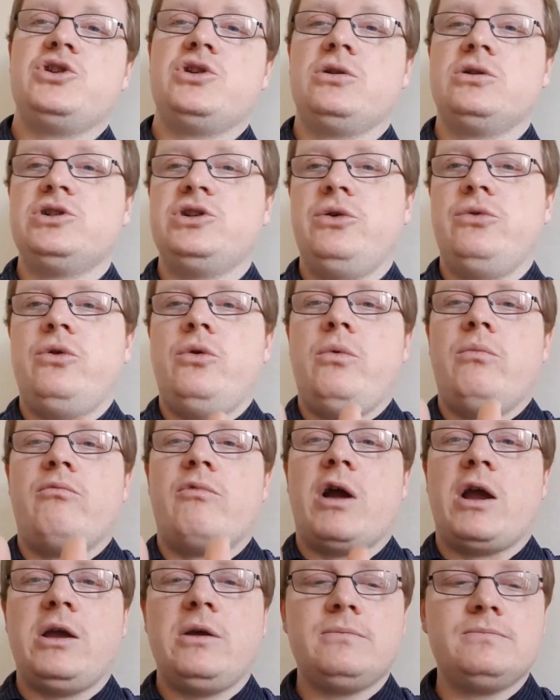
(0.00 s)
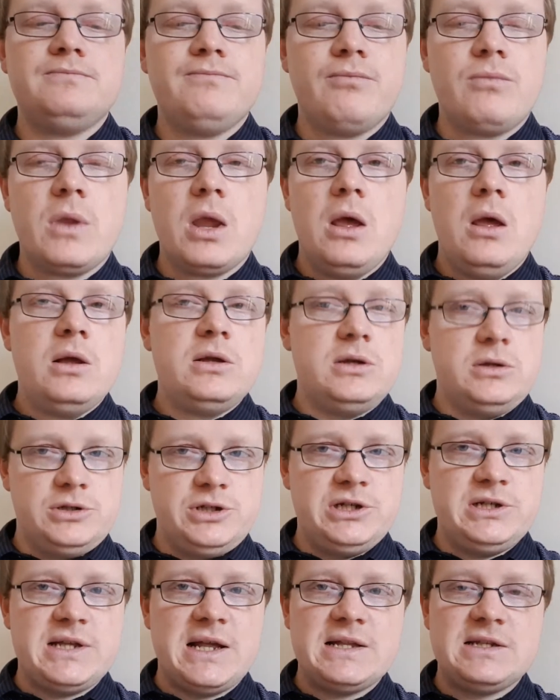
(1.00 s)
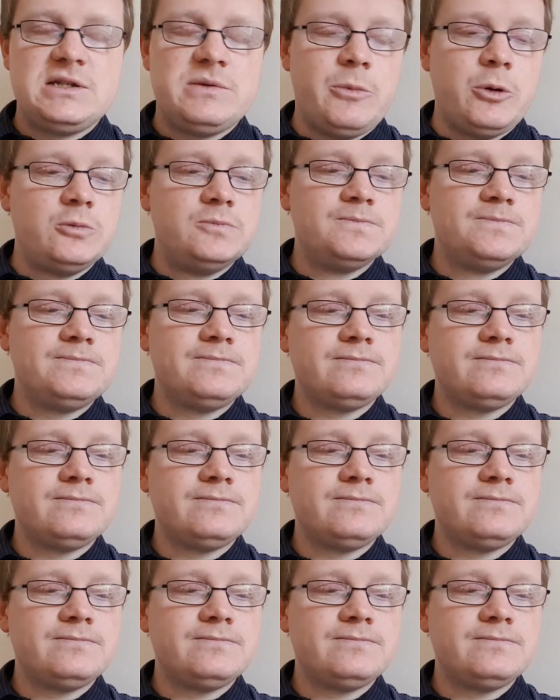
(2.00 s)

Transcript: as long as you do them right, as long as you're sensible.